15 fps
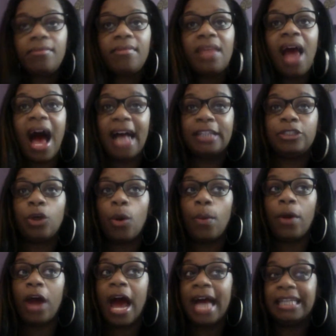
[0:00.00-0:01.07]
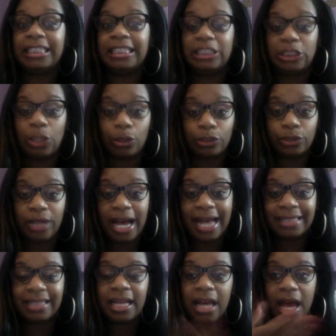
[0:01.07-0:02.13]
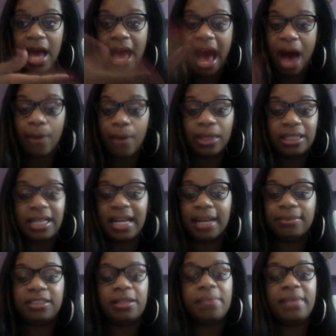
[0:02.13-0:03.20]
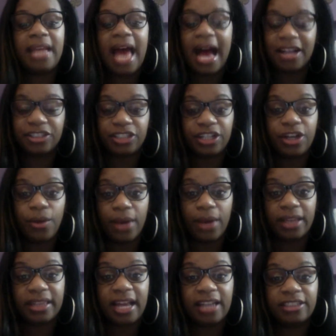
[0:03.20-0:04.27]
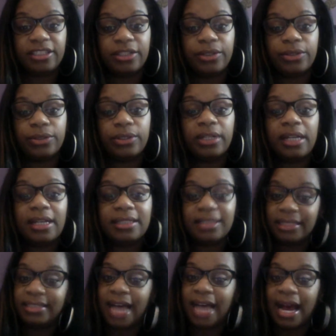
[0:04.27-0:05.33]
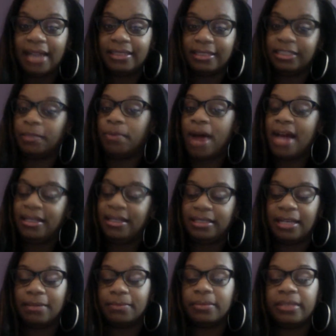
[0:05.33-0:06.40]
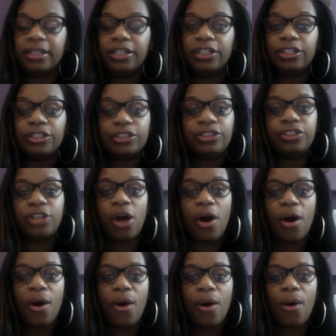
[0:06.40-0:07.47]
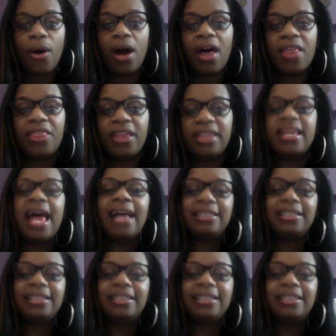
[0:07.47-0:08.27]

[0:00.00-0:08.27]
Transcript: October, I told you guys how it led up to me actually going there to decide to surprise him. So the next